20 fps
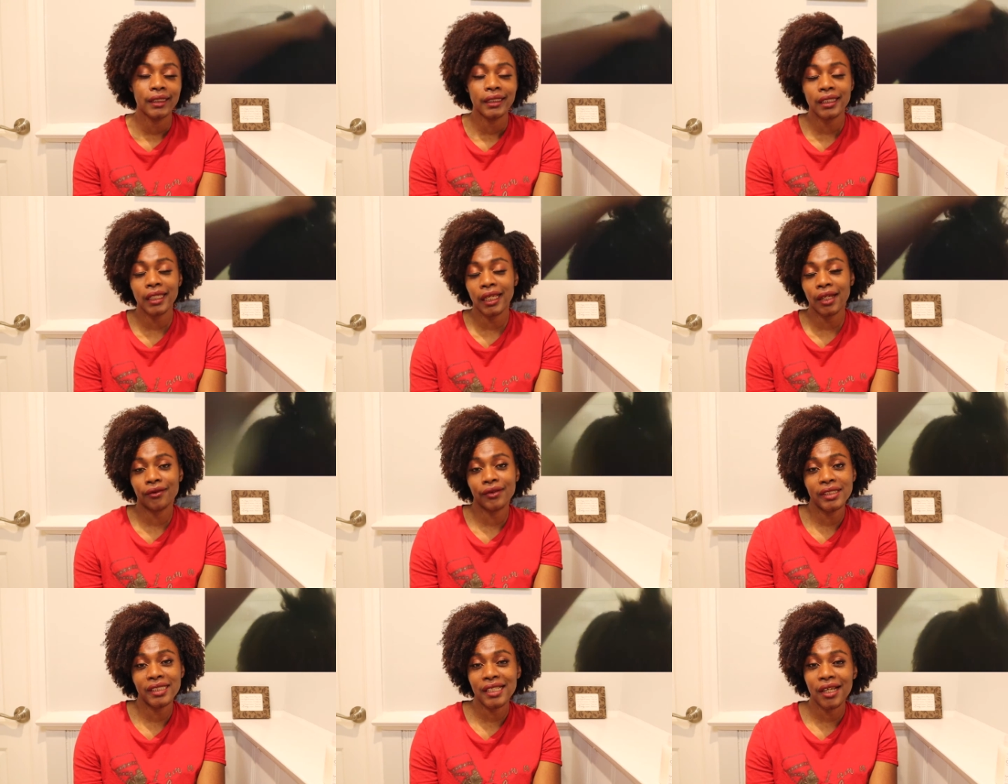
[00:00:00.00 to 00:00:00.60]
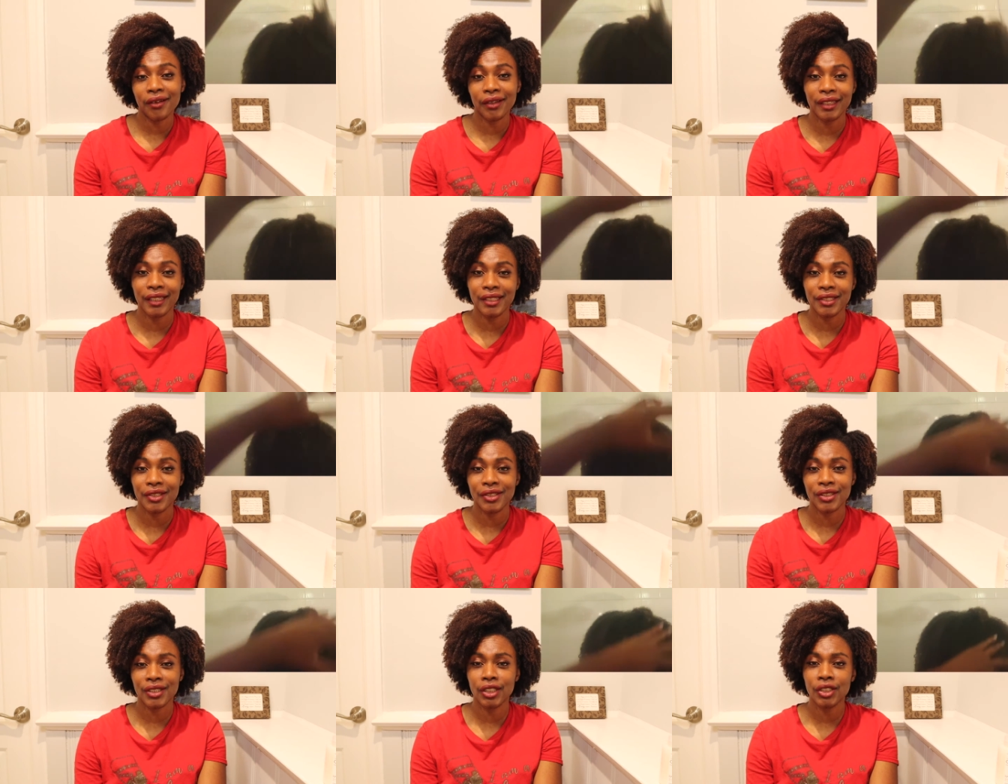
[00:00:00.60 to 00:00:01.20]
yeah, rinse out
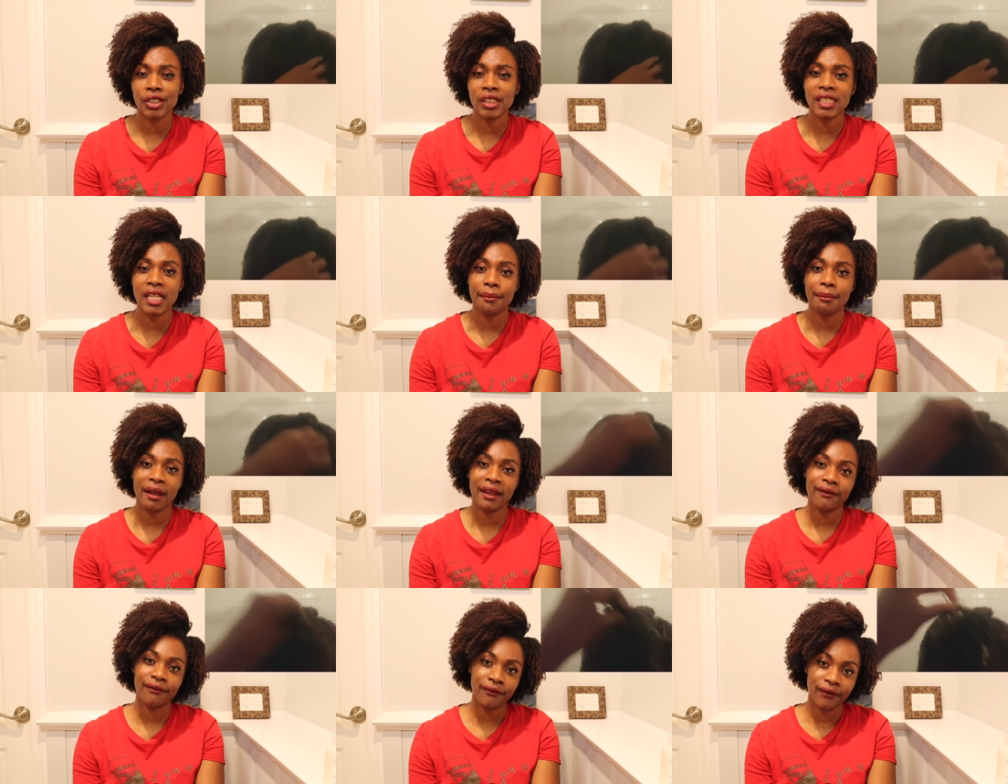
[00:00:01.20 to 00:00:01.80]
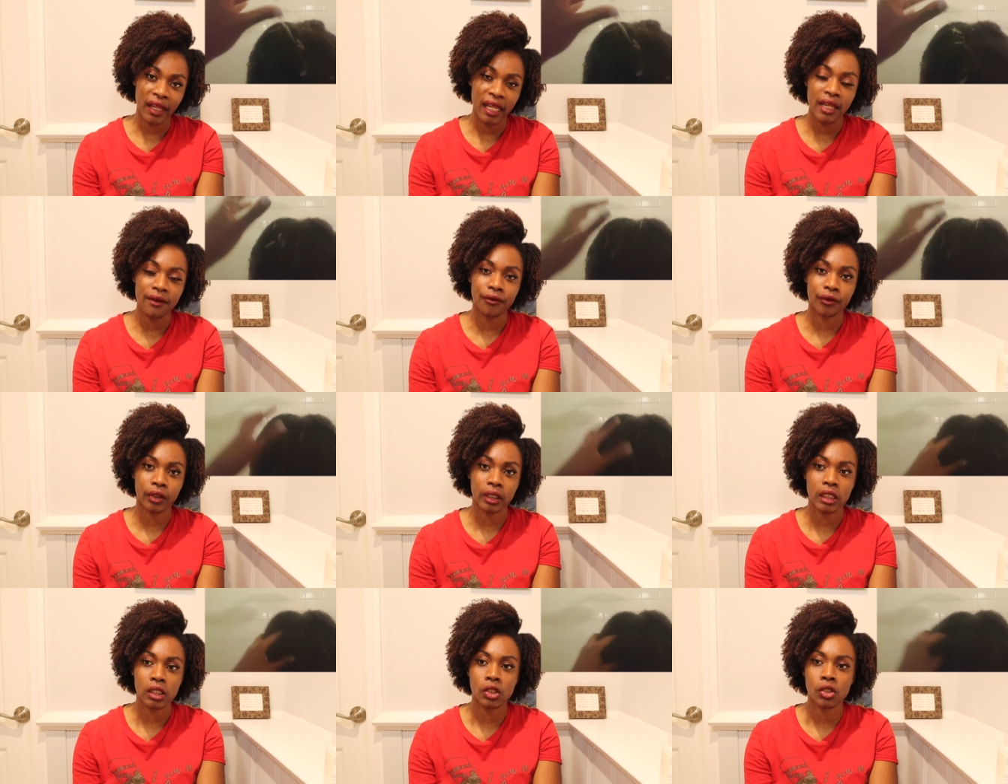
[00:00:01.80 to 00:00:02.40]
conditioners, they're just not my
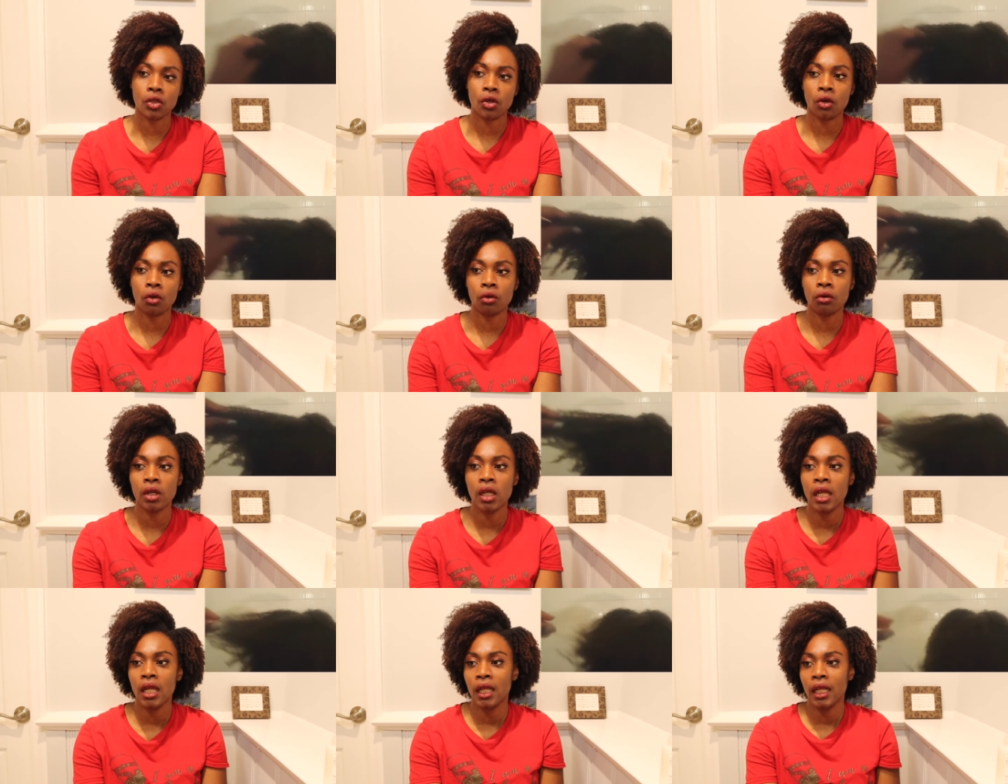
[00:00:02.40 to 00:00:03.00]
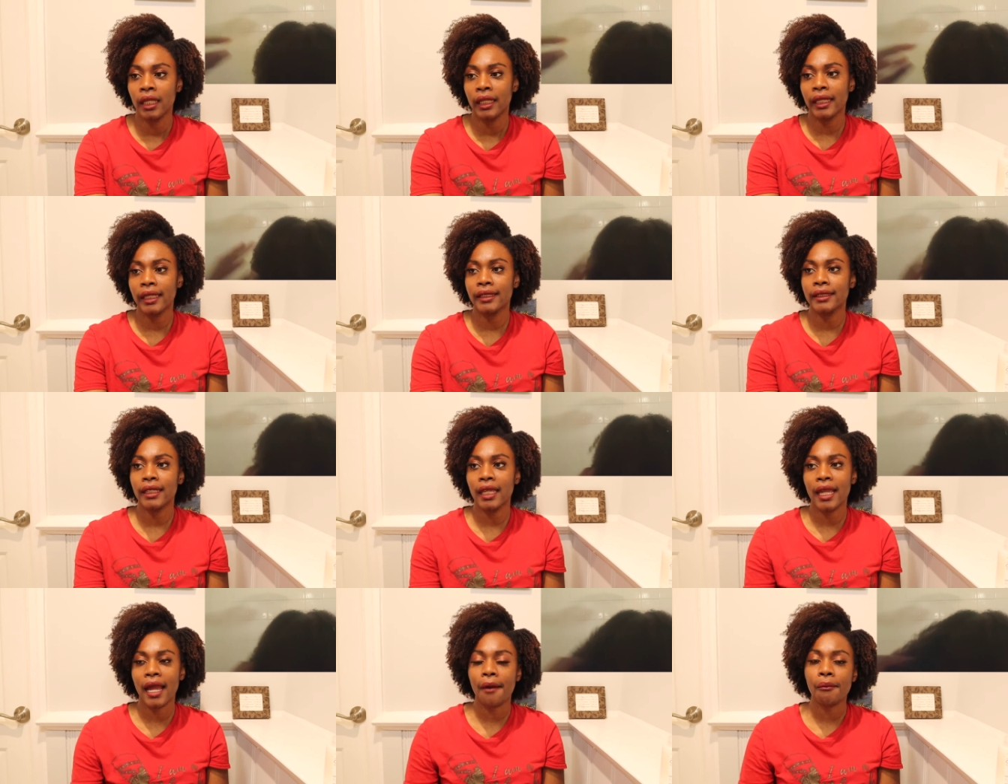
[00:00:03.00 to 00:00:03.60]
favorite. So
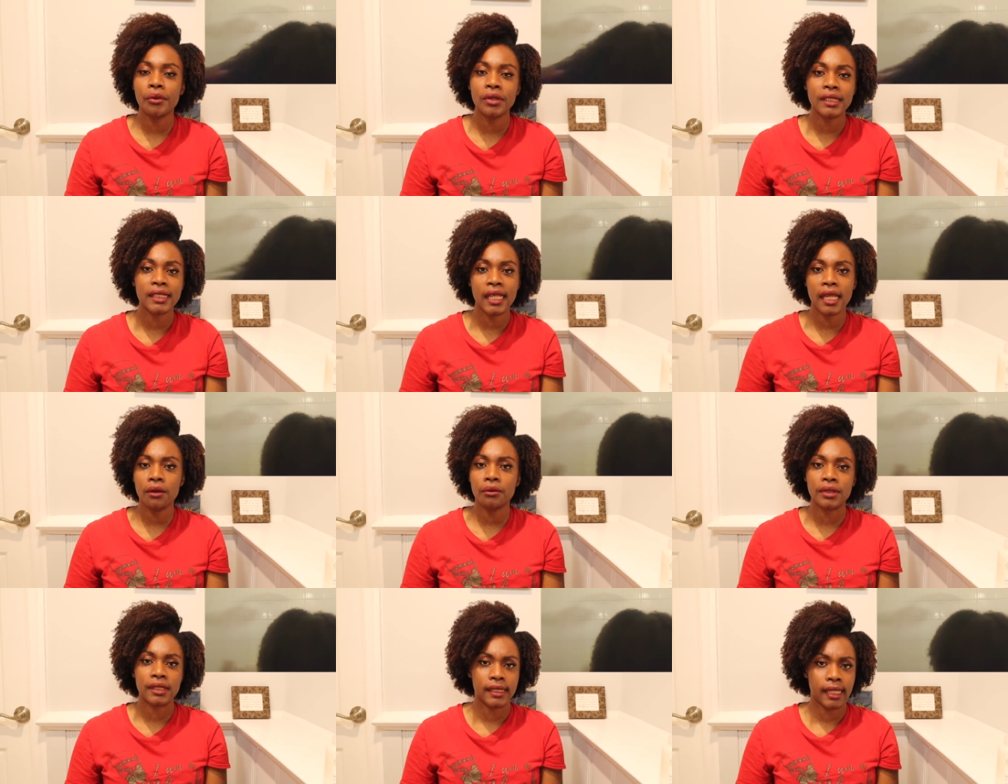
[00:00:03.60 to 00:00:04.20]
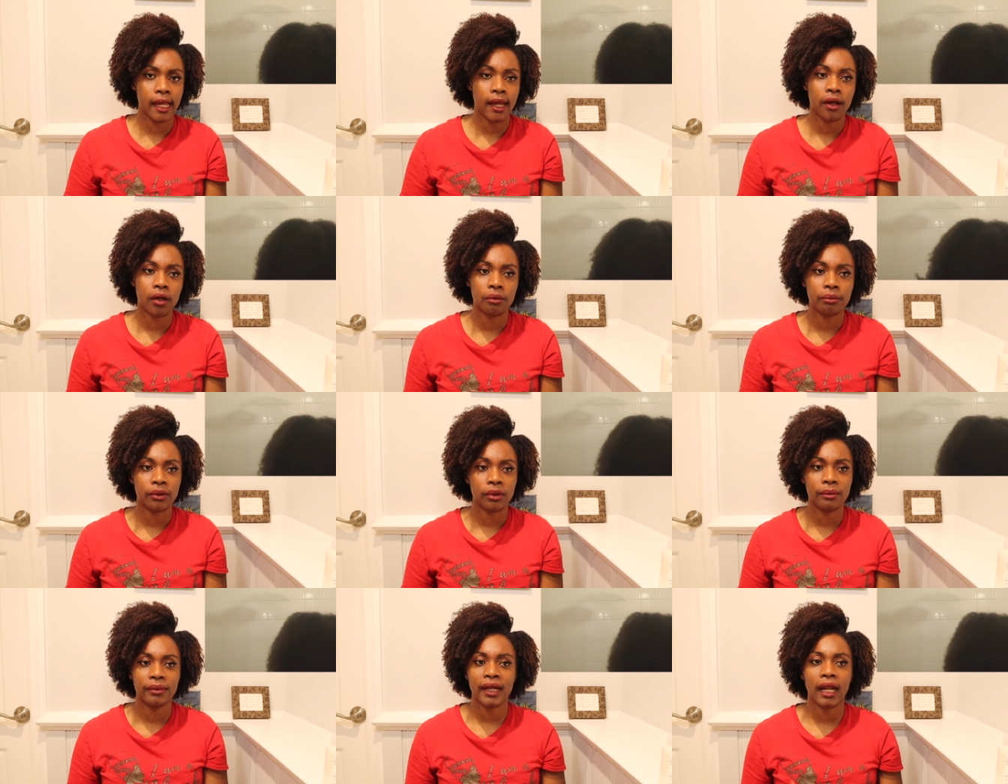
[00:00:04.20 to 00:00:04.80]
it, I wouldn't say it was
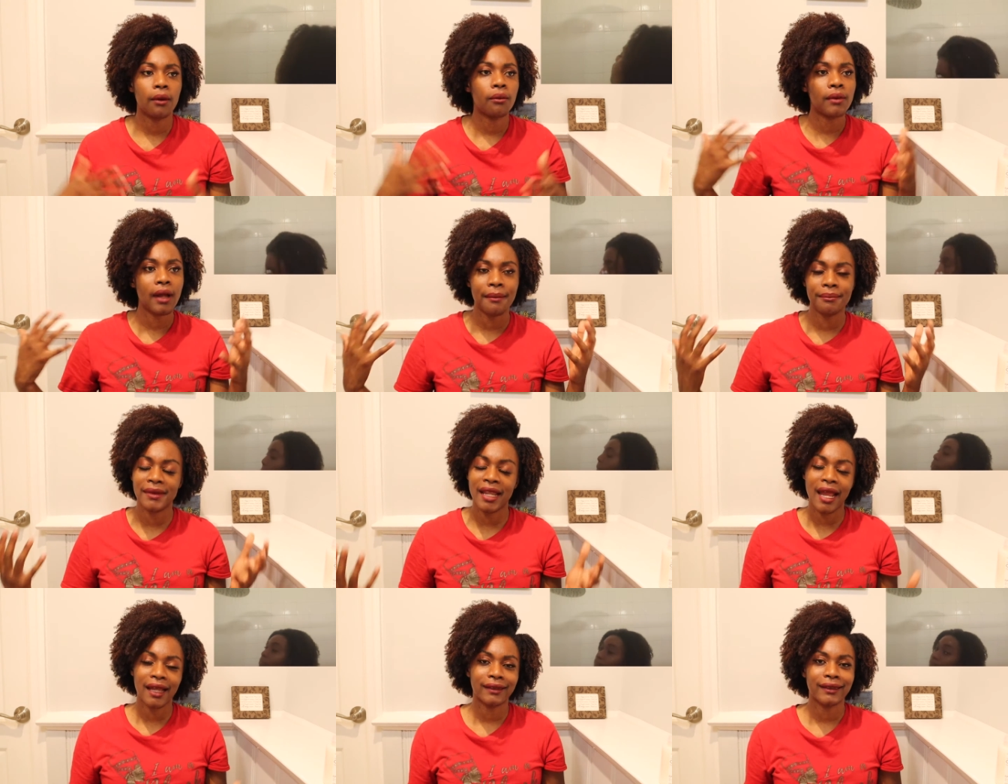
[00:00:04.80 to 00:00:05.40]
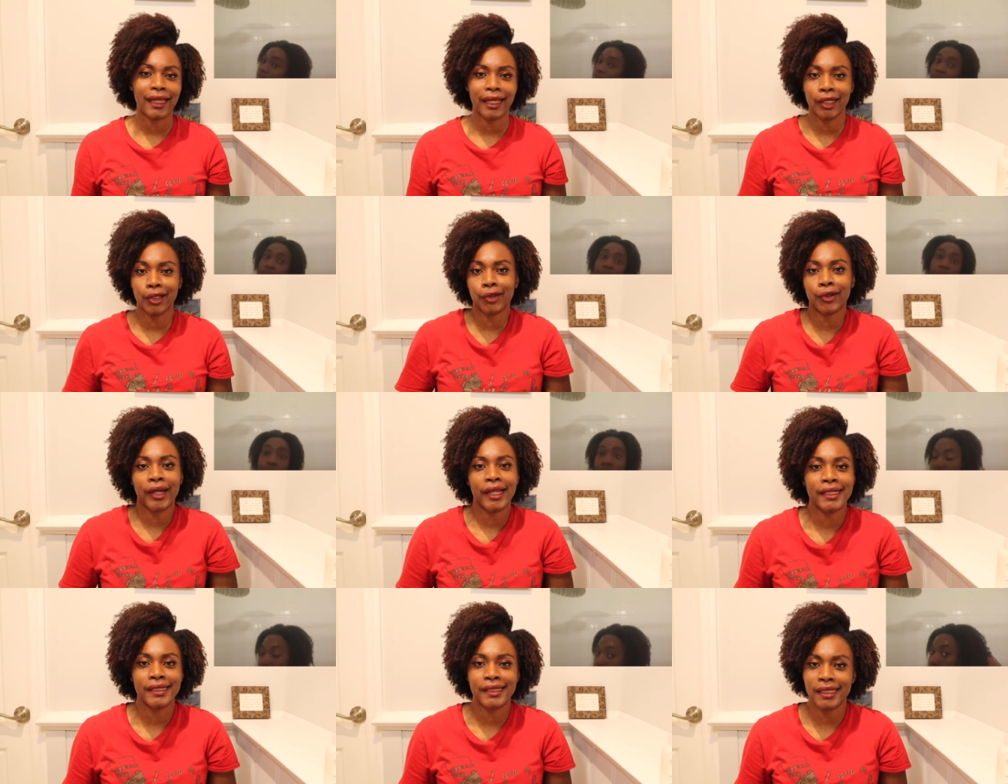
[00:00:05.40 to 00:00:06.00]
terrible, but I, I'm not like
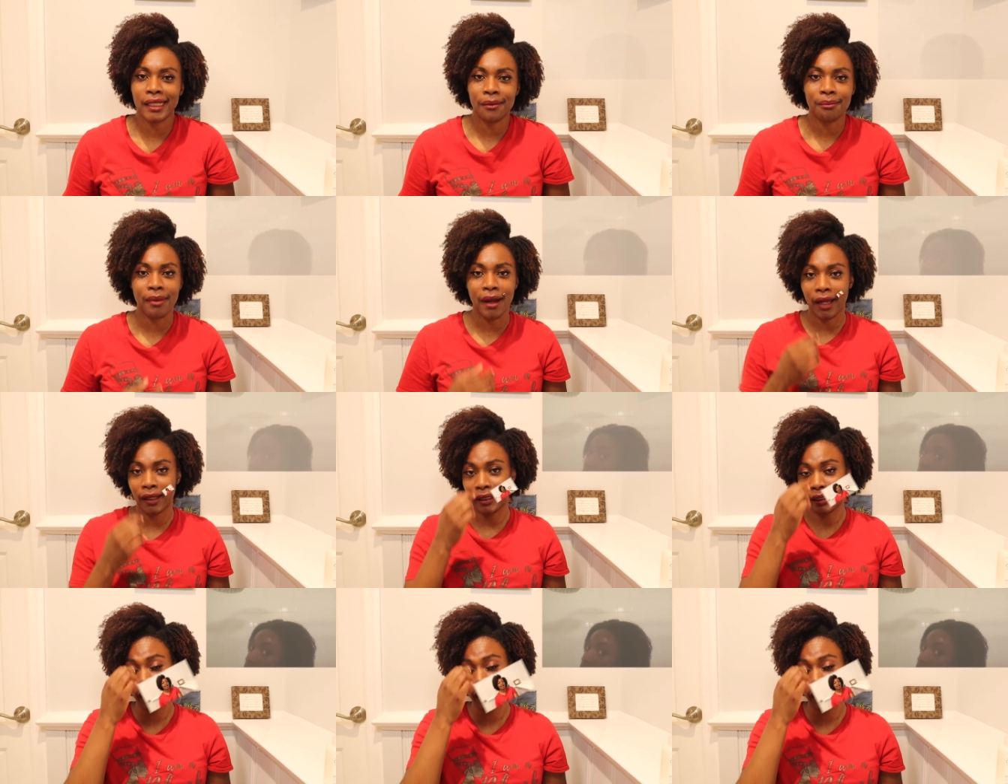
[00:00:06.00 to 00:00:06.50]
crazy about